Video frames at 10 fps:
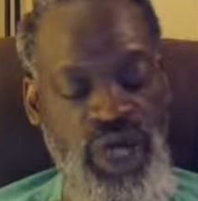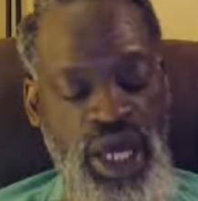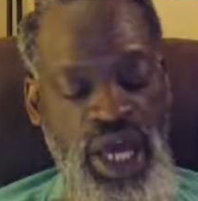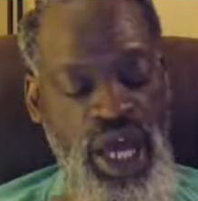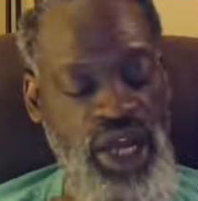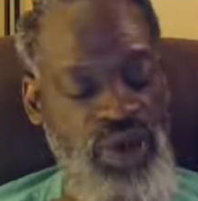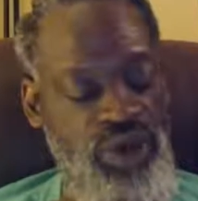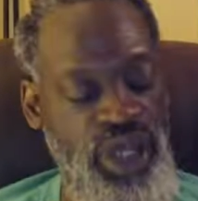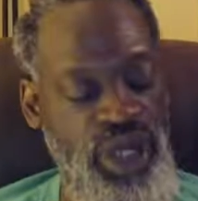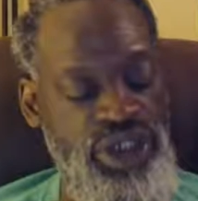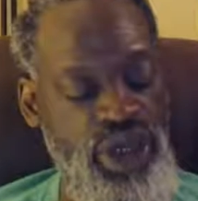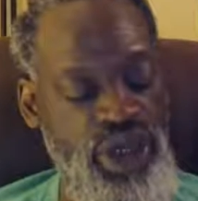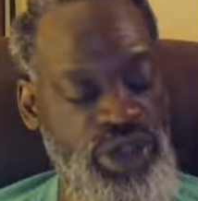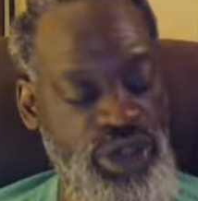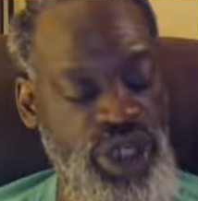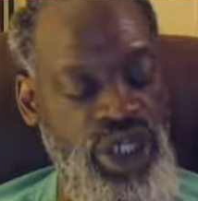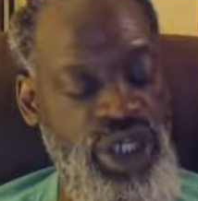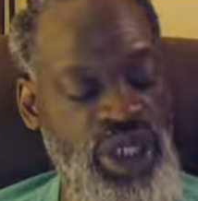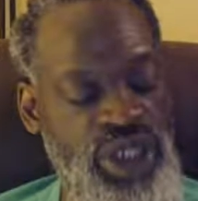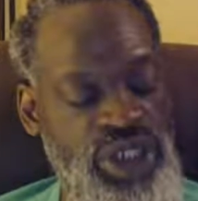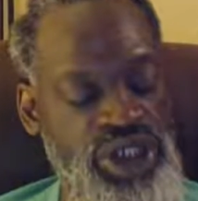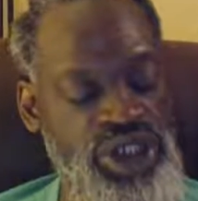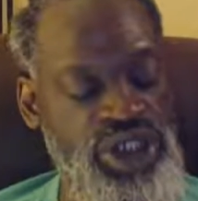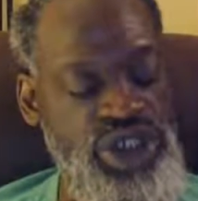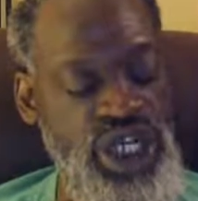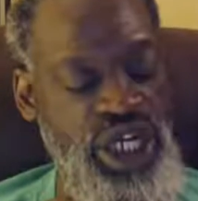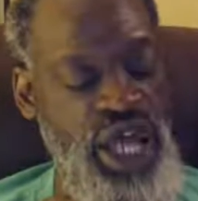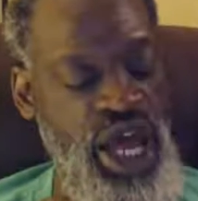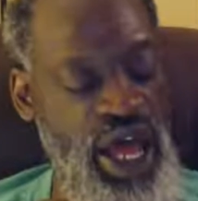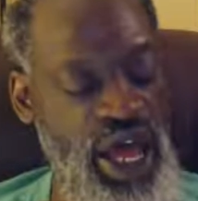Hattie Reed, Charles Reed, Sister Shelley I,